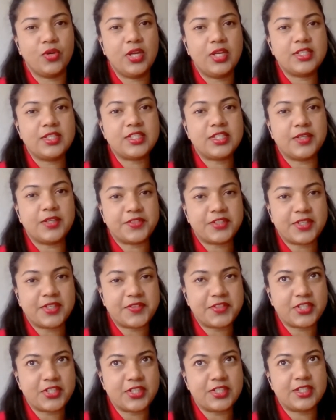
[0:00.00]

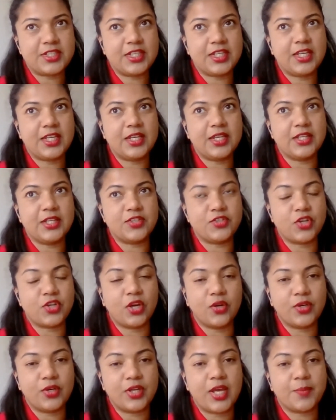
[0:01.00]
self-sufficiency is not
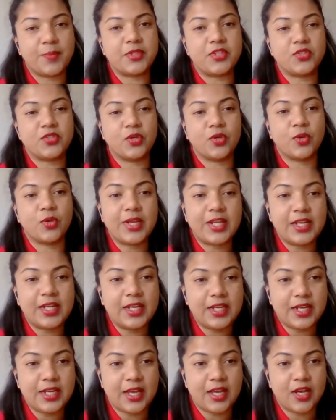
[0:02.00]
going to happen so
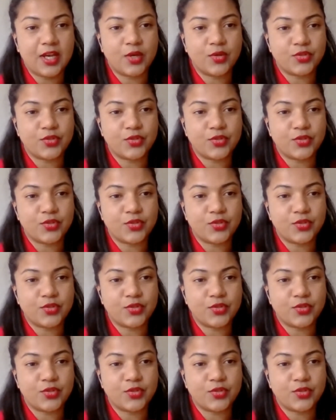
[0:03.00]
quickly now.